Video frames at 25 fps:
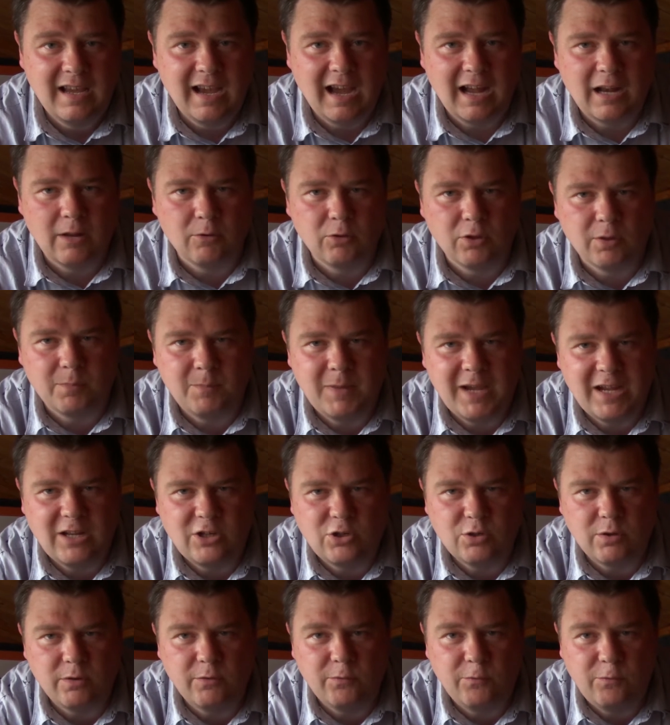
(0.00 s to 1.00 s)
there was a
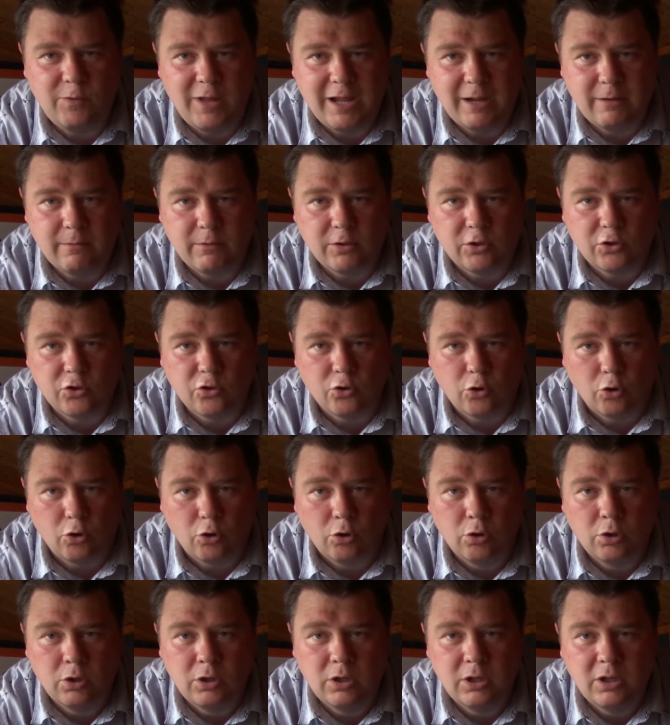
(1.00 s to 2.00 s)
picture on Flickr I
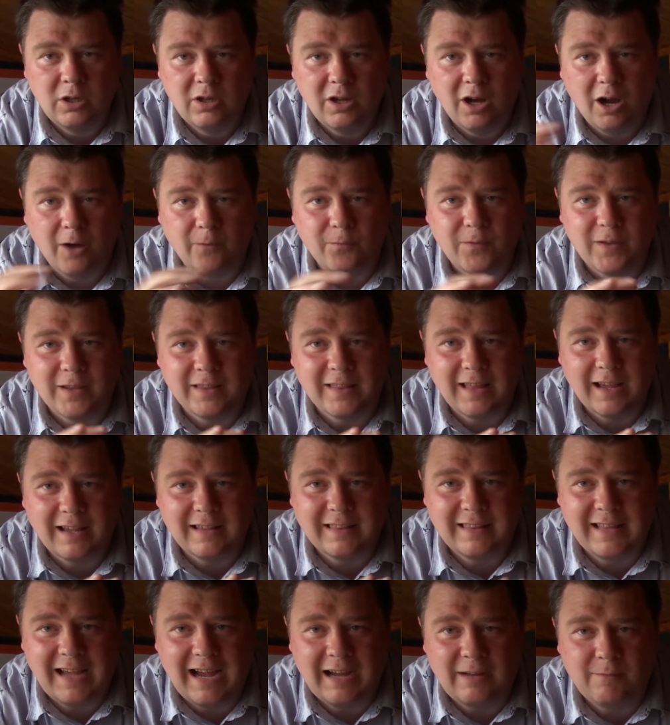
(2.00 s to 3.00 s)
saw of this
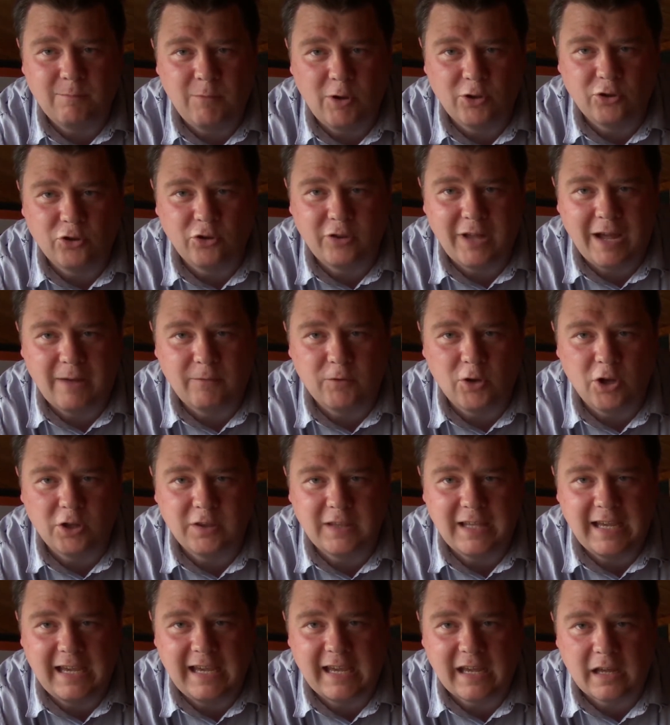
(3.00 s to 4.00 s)
exact model that I've got
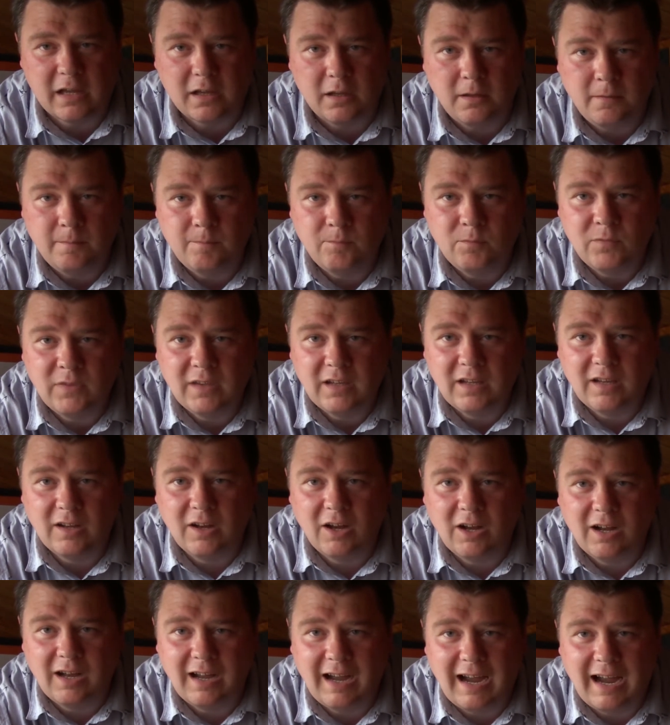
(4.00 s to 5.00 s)
here
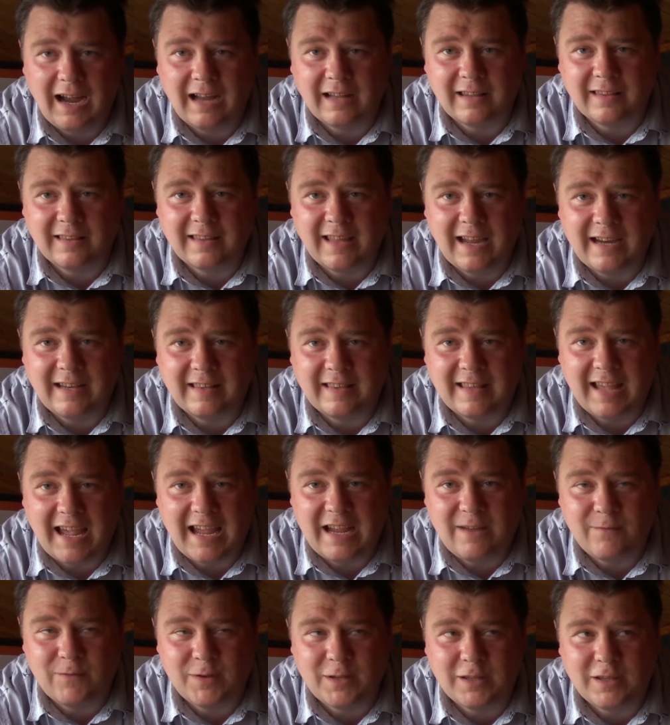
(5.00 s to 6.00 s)
at St
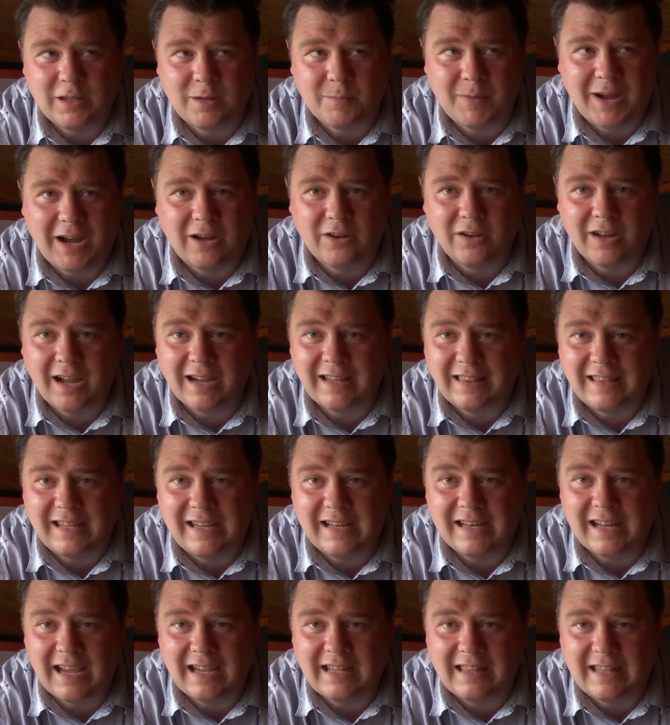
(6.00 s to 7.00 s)
David's in about
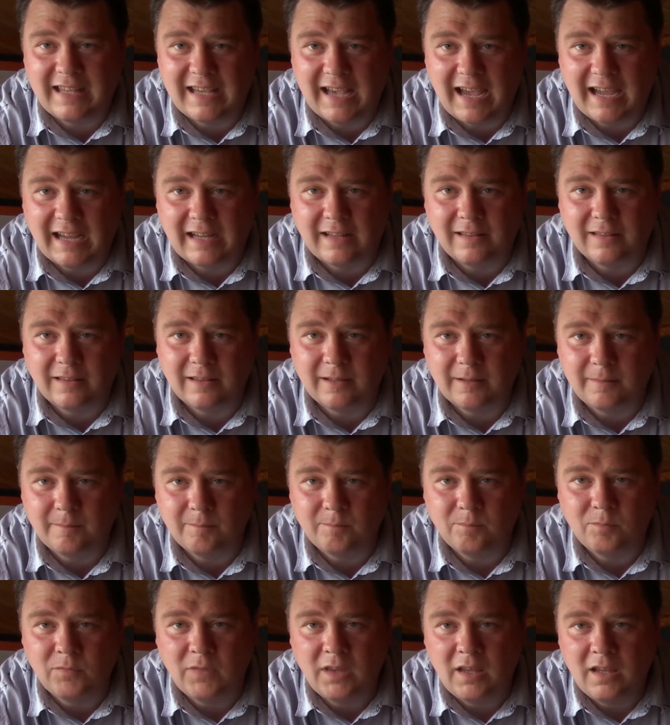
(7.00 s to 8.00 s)
1988.
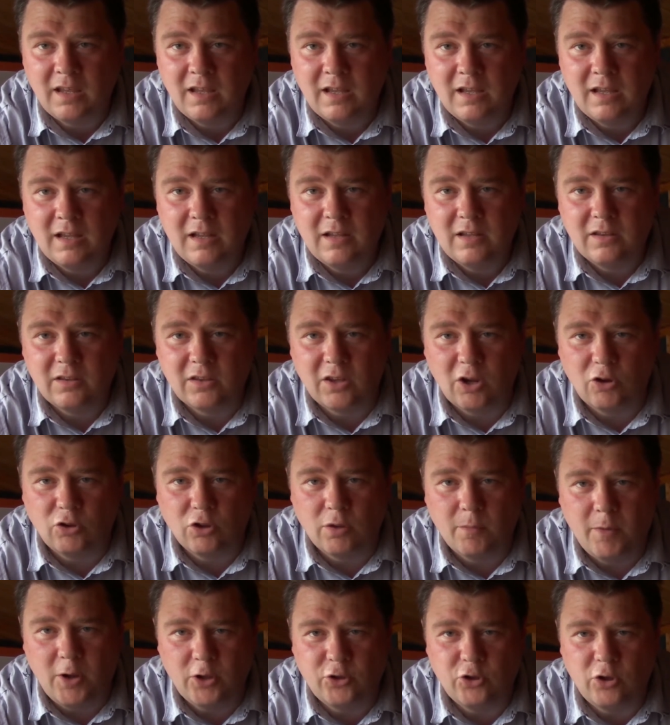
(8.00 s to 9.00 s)
So
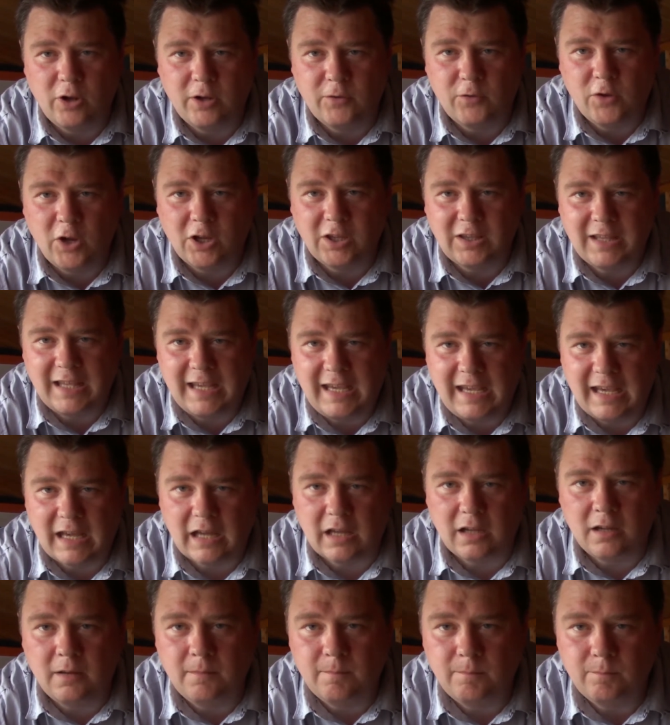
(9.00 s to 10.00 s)
the model I've got
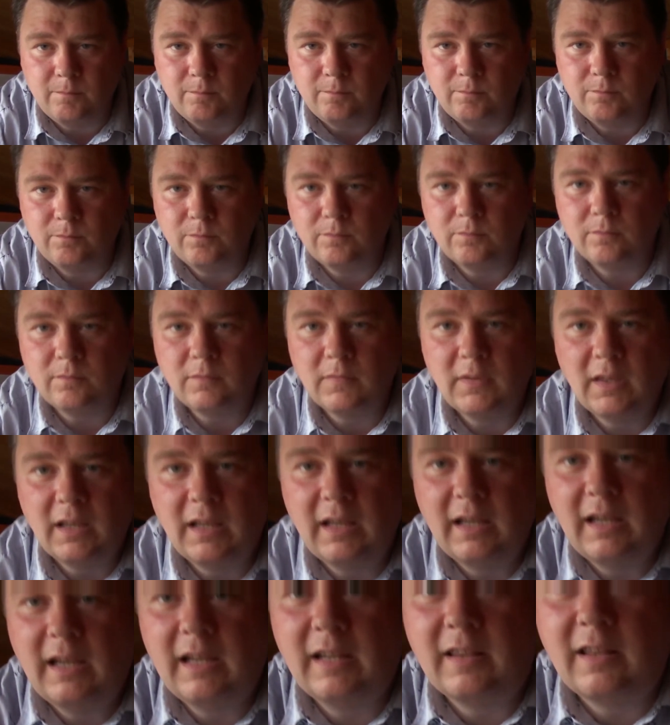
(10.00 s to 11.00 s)
here
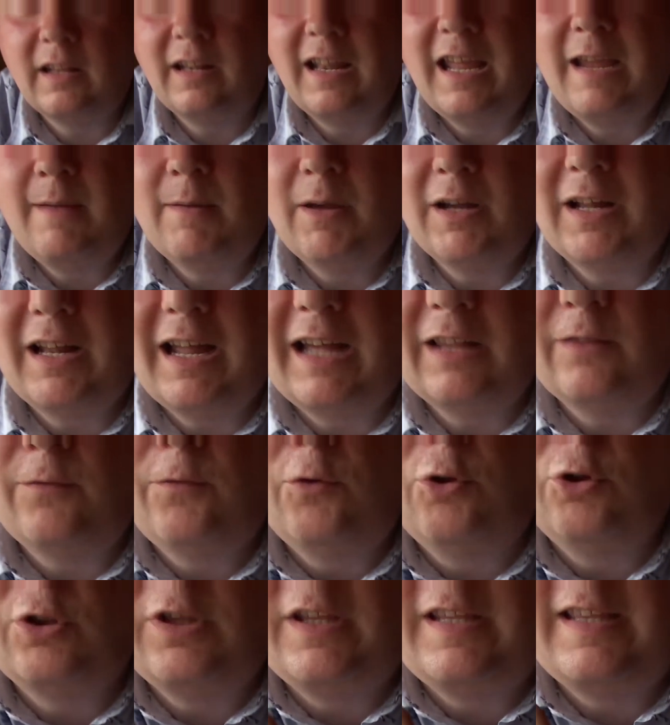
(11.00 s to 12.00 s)
is a LIMA Class
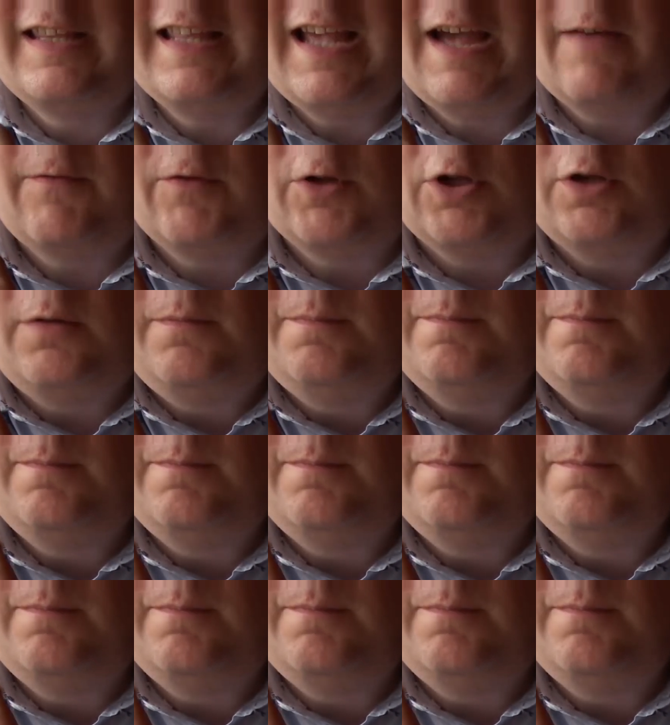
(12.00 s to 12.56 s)
47